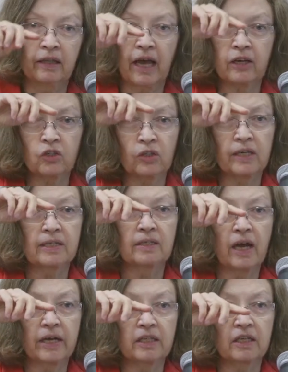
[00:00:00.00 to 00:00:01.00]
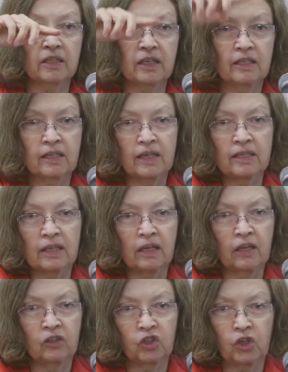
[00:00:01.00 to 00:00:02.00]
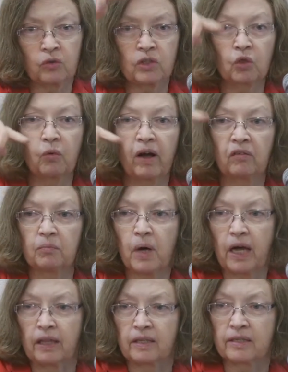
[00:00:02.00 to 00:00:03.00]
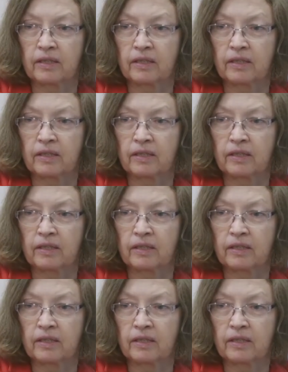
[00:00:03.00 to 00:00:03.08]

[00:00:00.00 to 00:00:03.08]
it actually is nice because it shows 12 months,